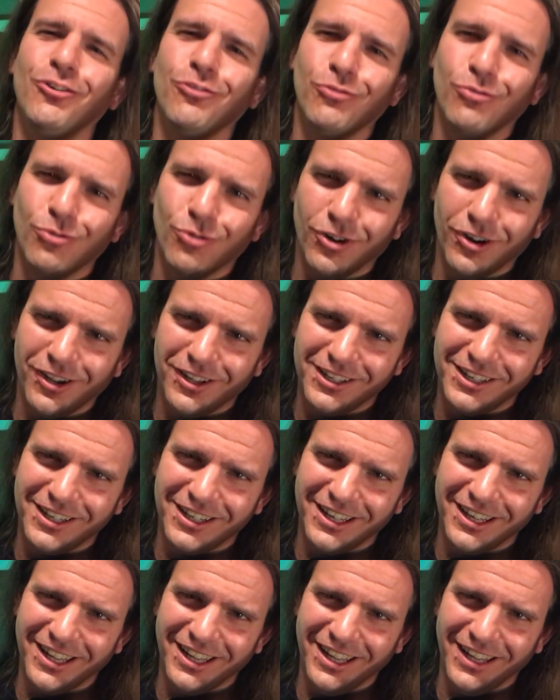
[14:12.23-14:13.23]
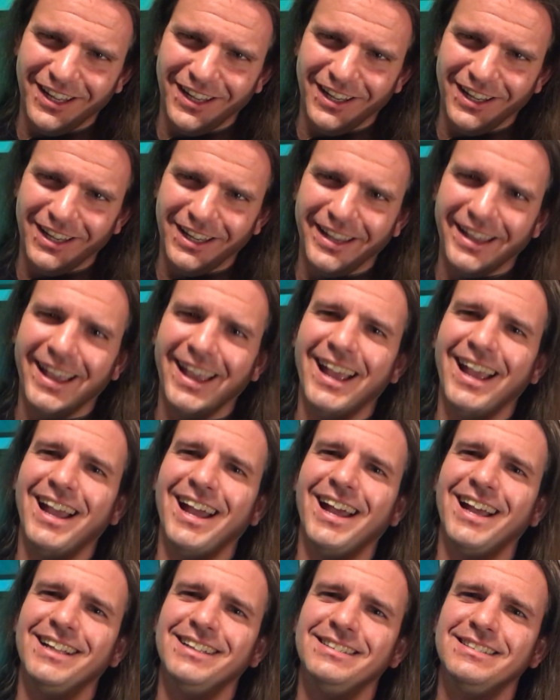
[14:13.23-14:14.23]
one E
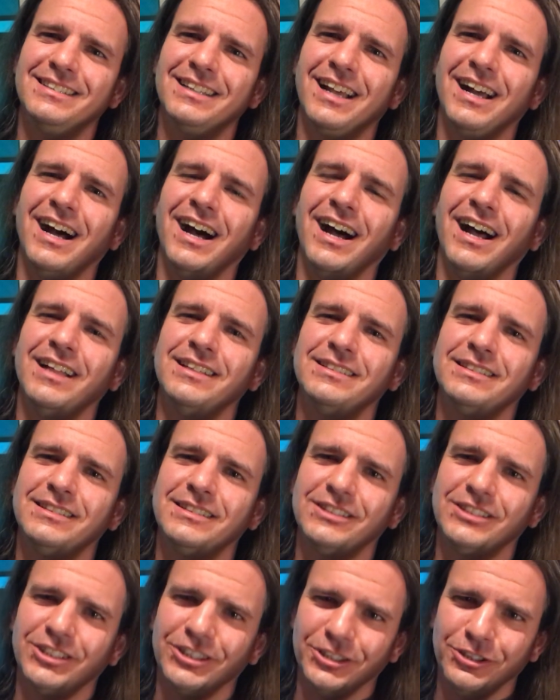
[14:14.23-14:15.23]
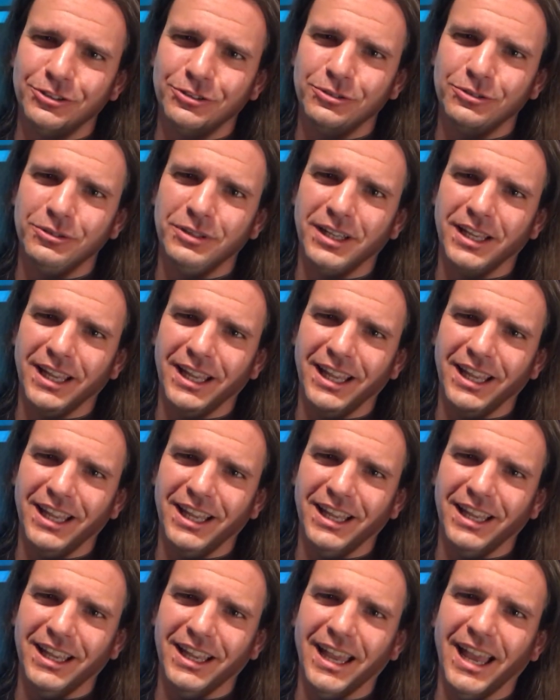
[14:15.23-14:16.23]
and a two
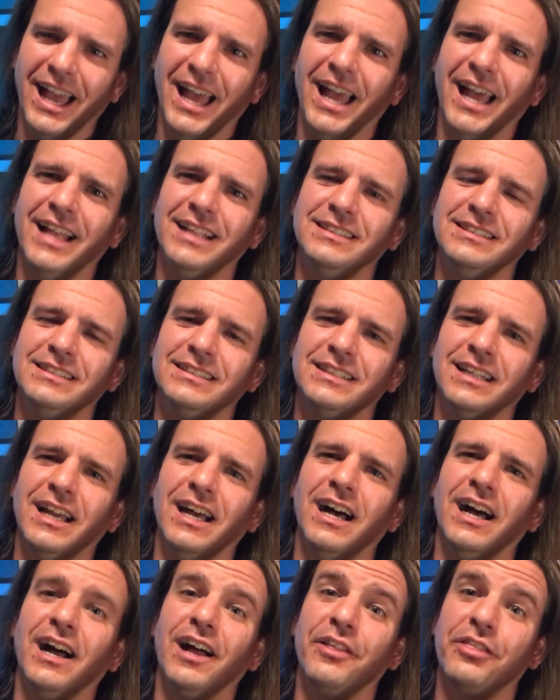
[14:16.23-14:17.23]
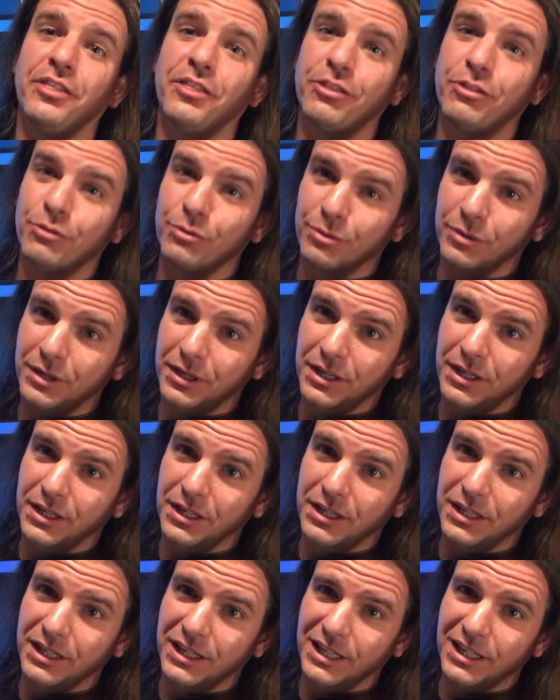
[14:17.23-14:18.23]
E and a
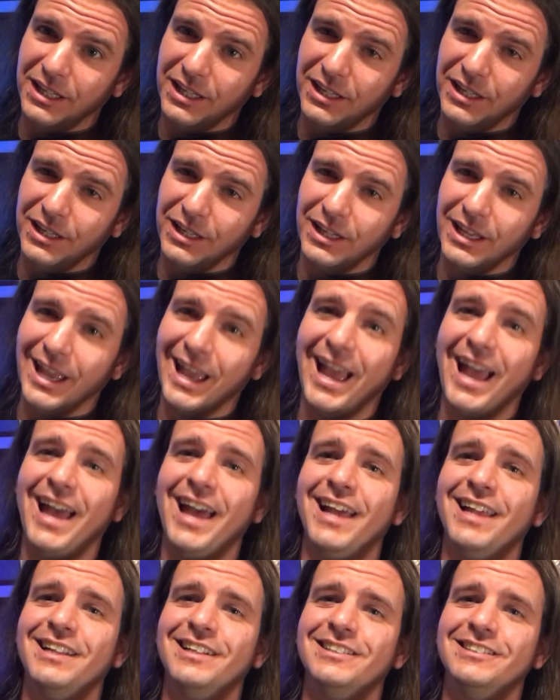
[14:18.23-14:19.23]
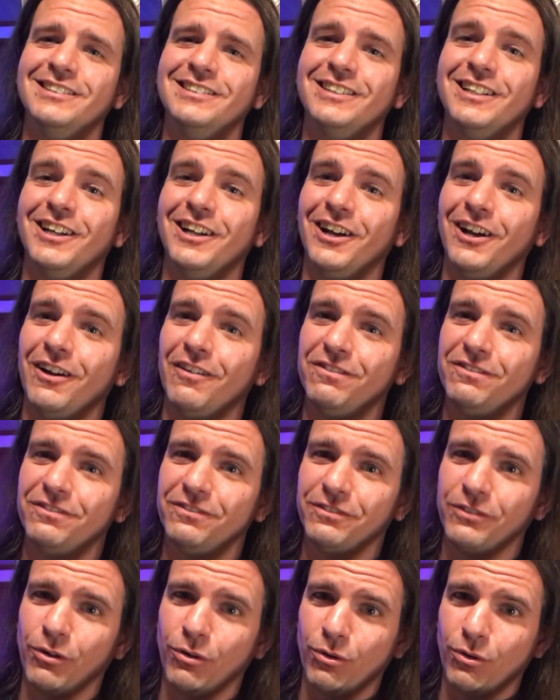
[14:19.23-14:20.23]
three E and a
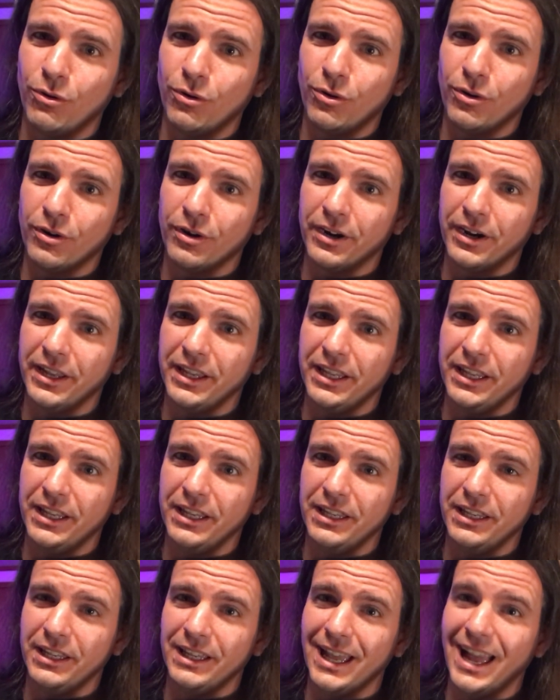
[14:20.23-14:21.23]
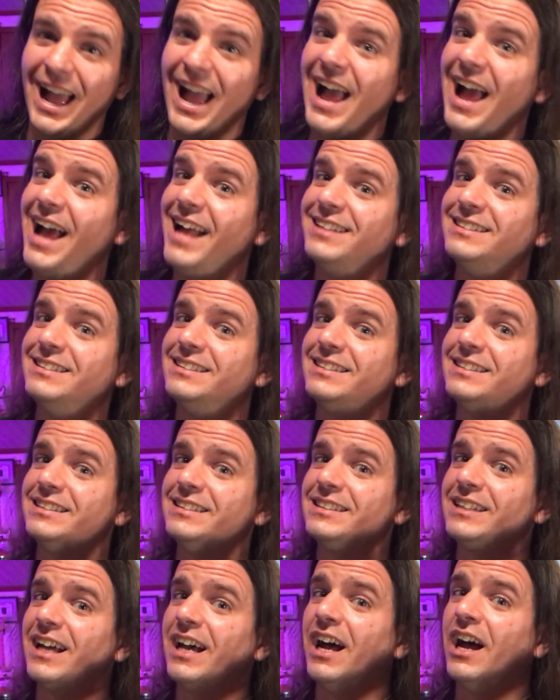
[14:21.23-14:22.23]
four E
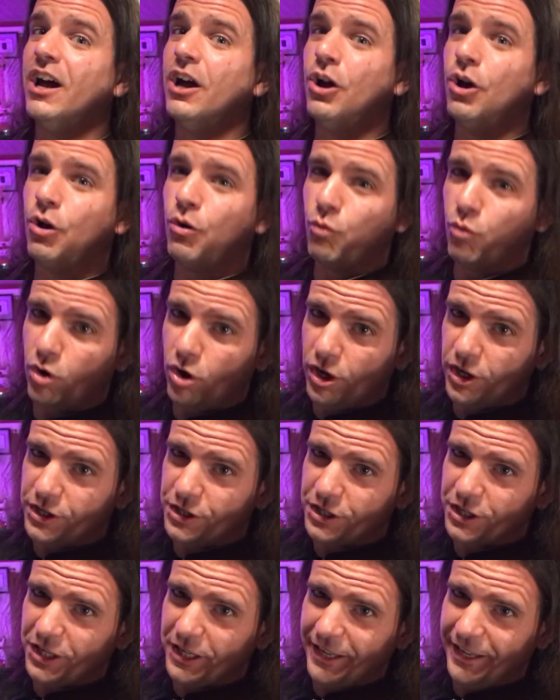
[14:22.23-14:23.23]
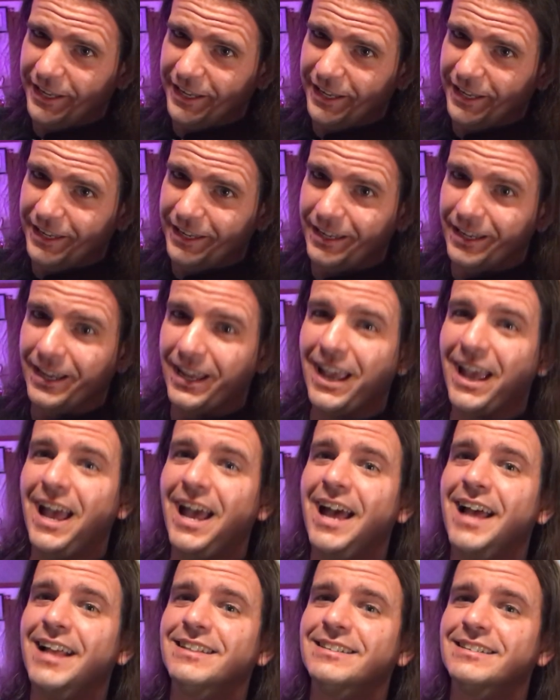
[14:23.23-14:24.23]
and a one E
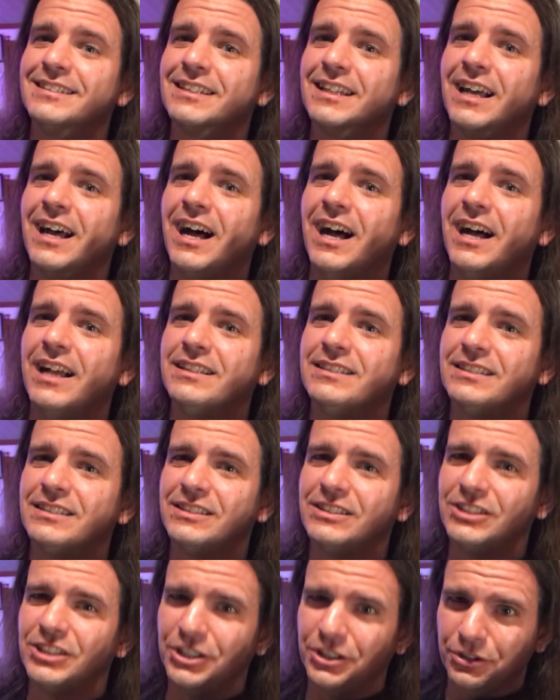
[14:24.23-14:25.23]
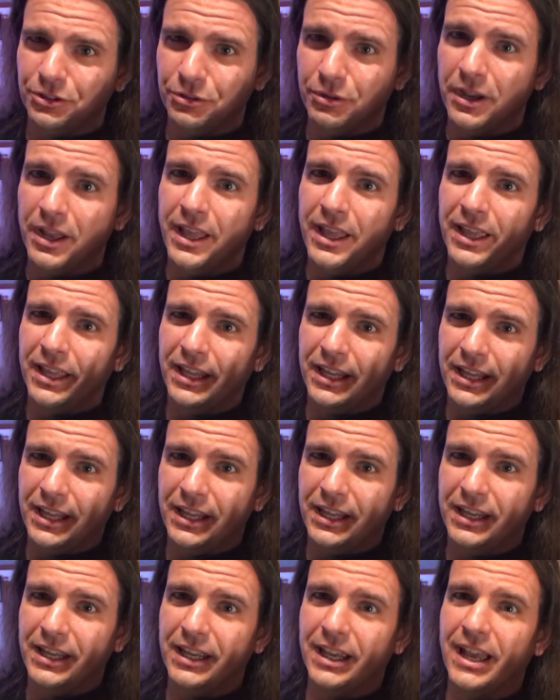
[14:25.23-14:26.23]
and a two
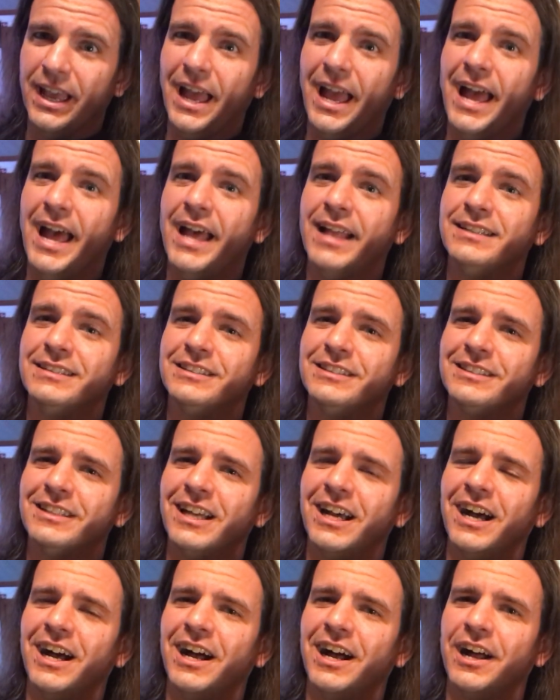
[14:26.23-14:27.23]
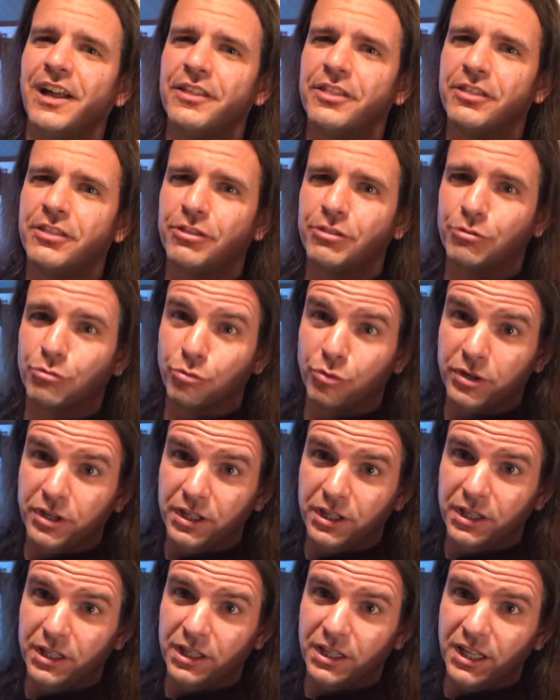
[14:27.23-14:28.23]
E and a
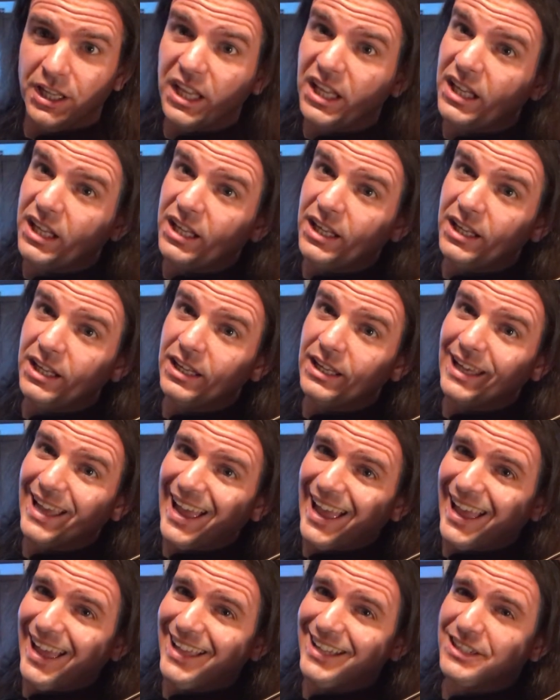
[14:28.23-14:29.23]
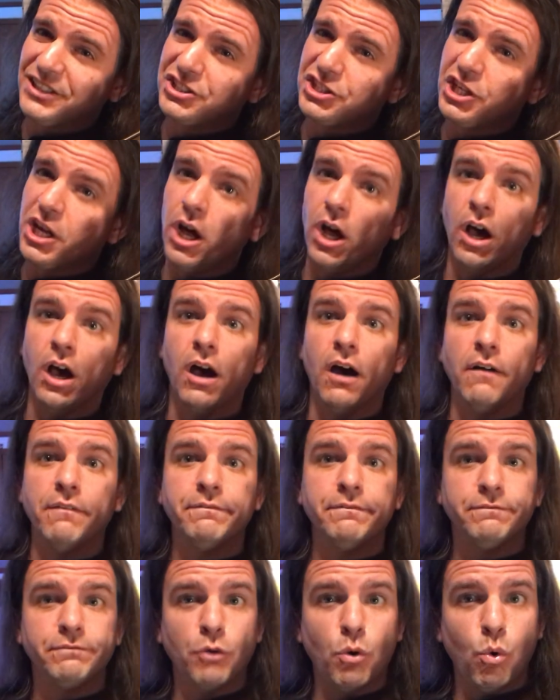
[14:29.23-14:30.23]
three E and a
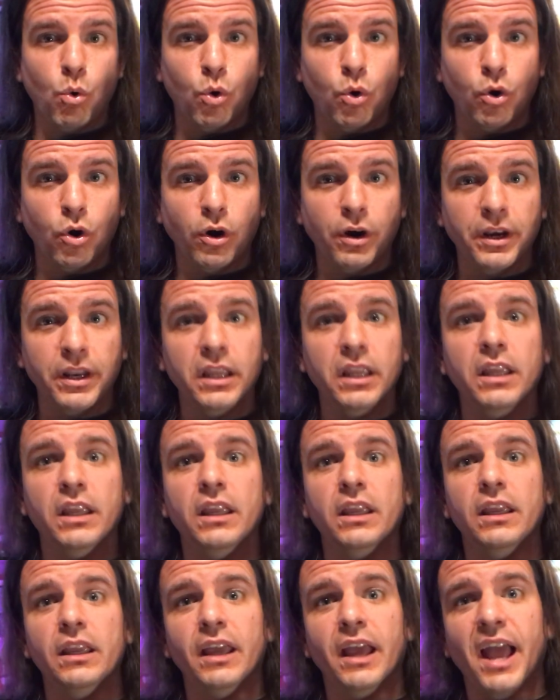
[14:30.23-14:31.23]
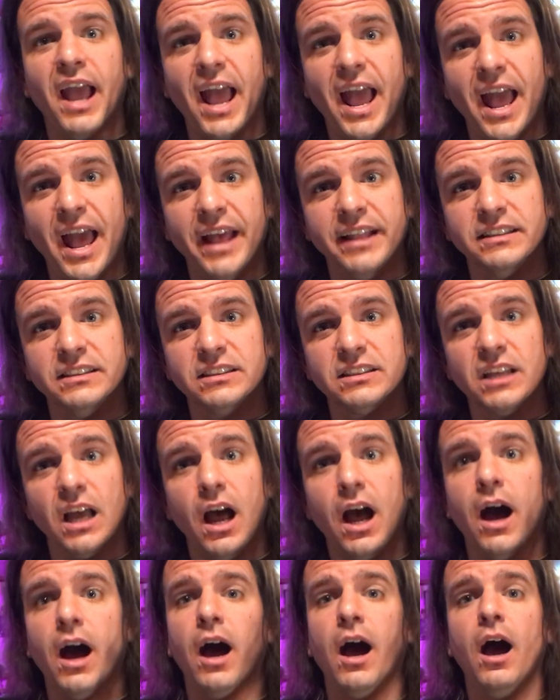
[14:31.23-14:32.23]
four E
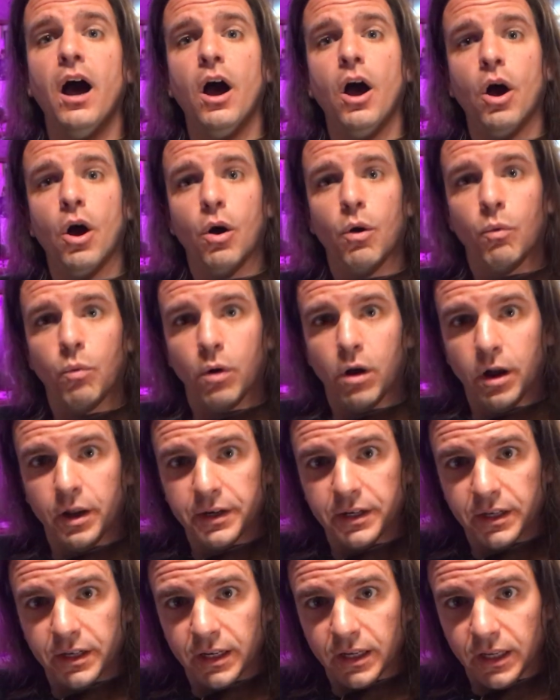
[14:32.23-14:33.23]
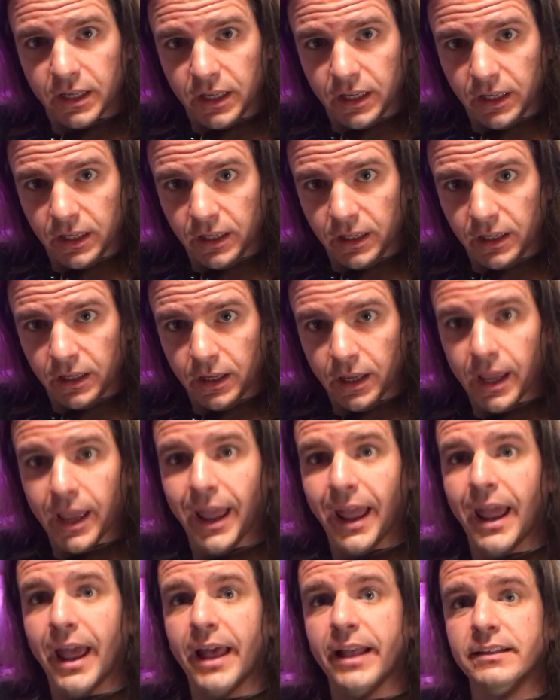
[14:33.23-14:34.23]
and a one E
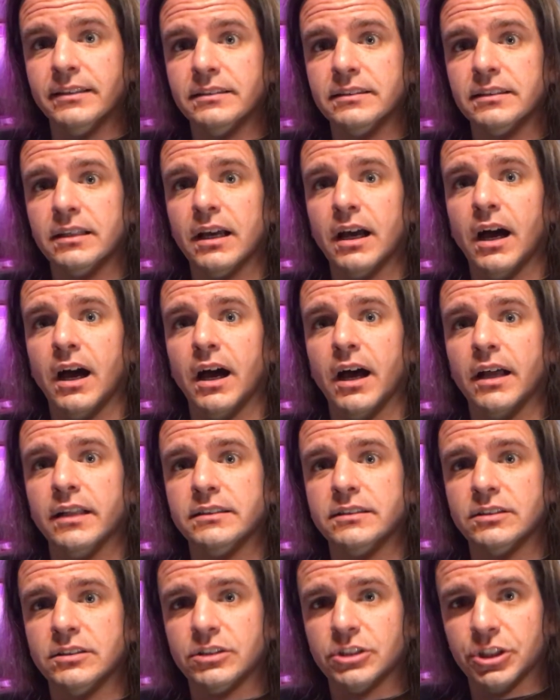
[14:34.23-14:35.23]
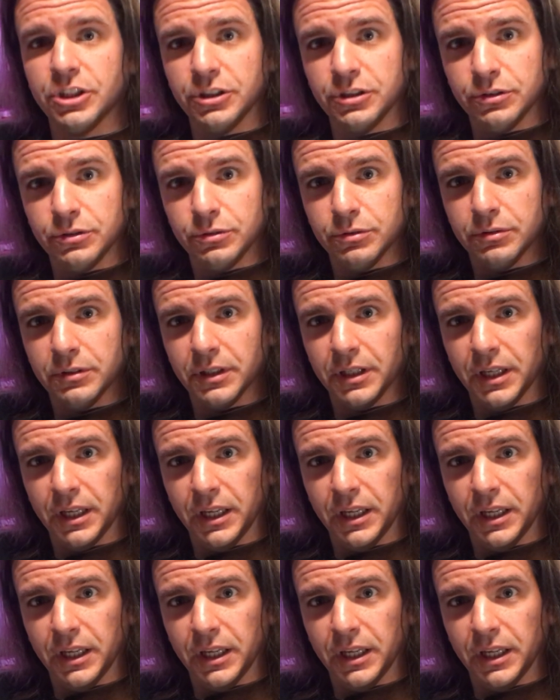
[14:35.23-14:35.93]
and a two